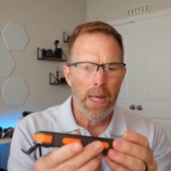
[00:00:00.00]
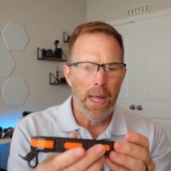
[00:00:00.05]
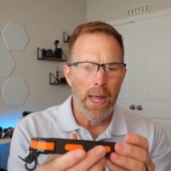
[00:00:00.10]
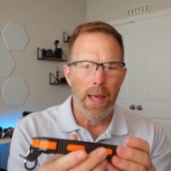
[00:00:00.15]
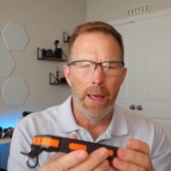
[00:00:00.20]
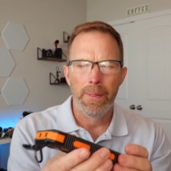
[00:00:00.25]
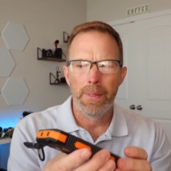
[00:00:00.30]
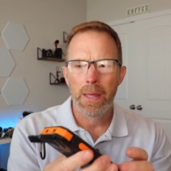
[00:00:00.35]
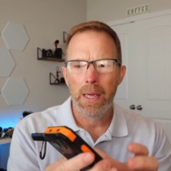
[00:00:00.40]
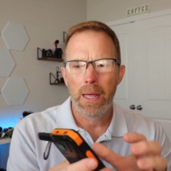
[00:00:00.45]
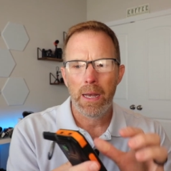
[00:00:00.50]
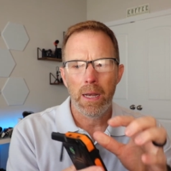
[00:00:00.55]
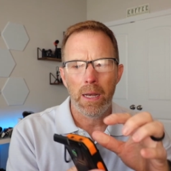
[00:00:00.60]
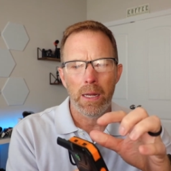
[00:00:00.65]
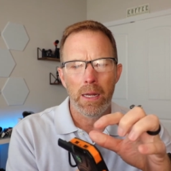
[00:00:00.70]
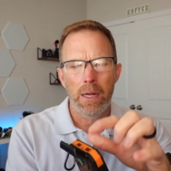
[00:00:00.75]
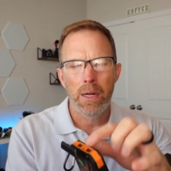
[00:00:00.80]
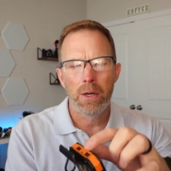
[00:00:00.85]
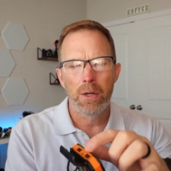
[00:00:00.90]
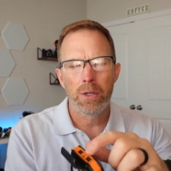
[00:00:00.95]
And then
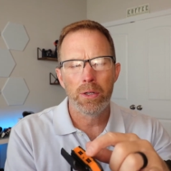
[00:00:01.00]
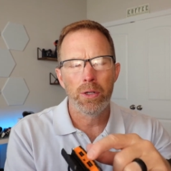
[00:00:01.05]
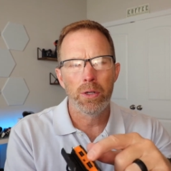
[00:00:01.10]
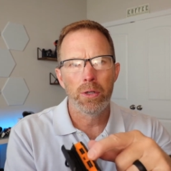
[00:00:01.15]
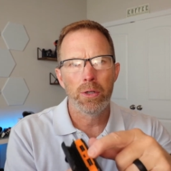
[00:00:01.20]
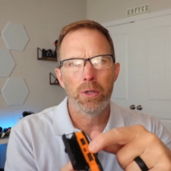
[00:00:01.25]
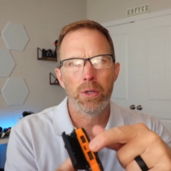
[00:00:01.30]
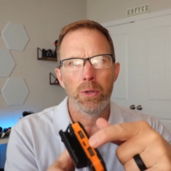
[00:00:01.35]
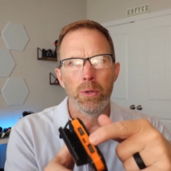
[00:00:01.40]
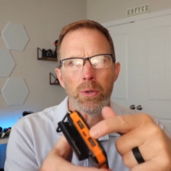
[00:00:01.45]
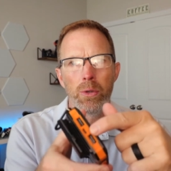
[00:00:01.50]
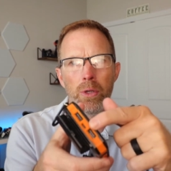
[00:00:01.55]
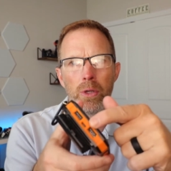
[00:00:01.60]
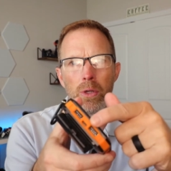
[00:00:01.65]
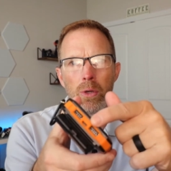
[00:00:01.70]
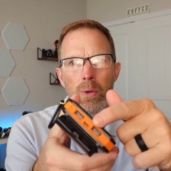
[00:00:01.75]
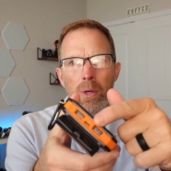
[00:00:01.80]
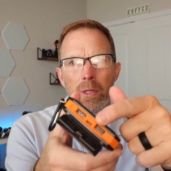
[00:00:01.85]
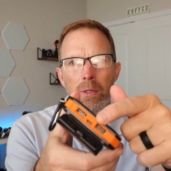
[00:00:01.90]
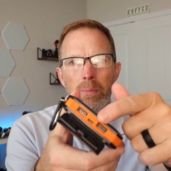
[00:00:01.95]
here's your 2
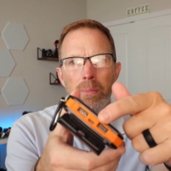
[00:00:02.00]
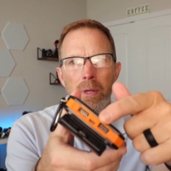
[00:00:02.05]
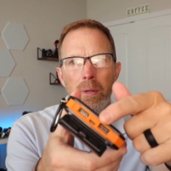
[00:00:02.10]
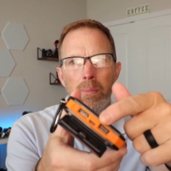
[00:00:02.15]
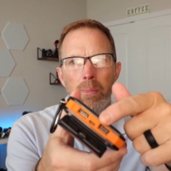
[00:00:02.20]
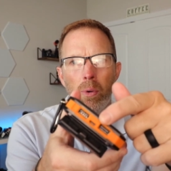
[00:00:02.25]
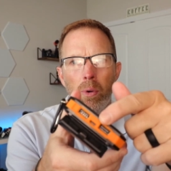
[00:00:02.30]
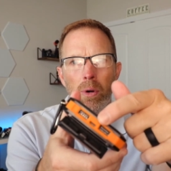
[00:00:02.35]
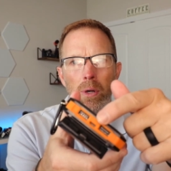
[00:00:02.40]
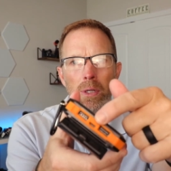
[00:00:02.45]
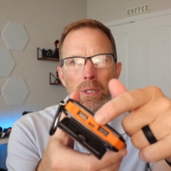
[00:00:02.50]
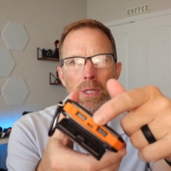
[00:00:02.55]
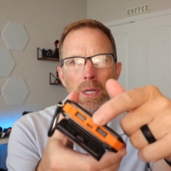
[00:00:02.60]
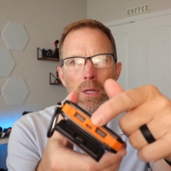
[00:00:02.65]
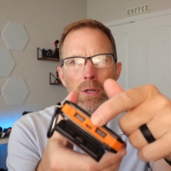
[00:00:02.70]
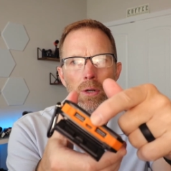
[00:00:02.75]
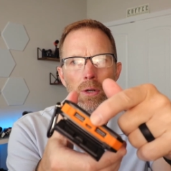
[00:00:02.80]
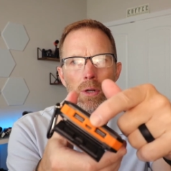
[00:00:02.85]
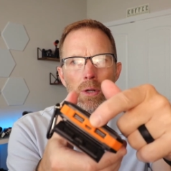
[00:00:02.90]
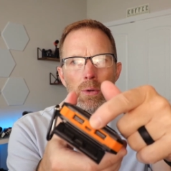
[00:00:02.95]
USB ports
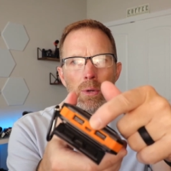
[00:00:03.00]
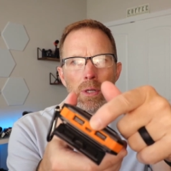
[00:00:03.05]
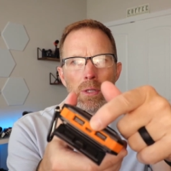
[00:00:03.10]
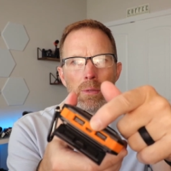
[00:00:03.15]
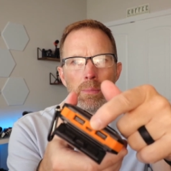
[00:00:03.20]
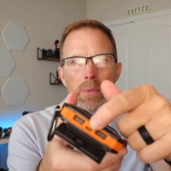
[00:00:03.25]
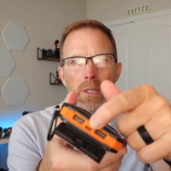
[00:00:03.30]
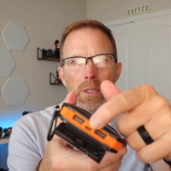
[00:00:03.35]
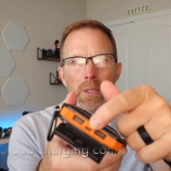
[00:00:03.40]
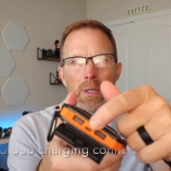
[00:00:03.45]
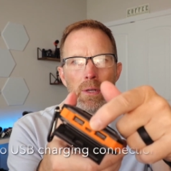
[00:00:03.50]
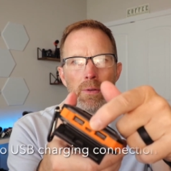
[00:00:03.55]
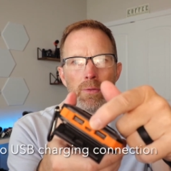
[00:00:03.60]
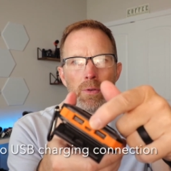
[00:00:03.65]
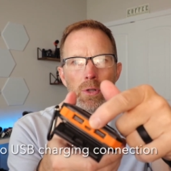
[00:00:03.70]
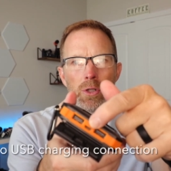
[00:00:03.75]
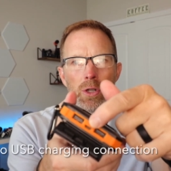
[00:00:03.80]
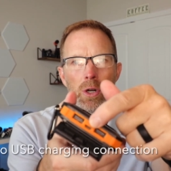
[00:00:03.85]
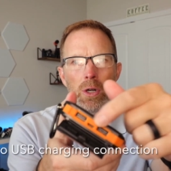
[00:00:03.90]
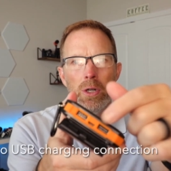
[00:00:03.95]
and your USB-C
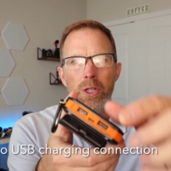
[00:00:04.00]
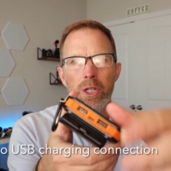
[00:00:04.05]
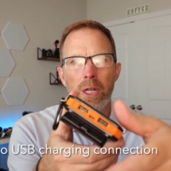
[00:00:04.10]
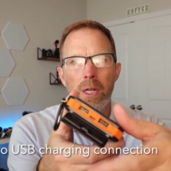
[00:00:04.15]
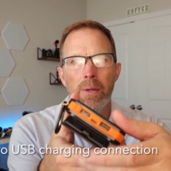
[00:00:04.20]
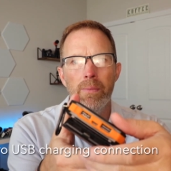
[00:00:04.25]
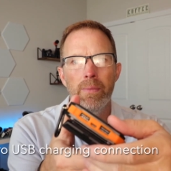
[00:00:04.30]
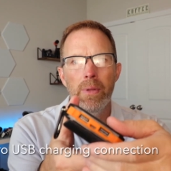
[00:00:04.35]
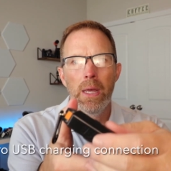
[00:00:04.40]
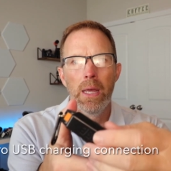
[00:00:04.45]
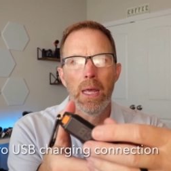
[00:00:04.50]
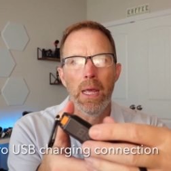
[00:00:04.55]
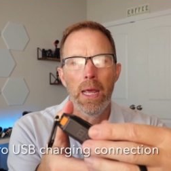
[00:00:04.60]
for charging.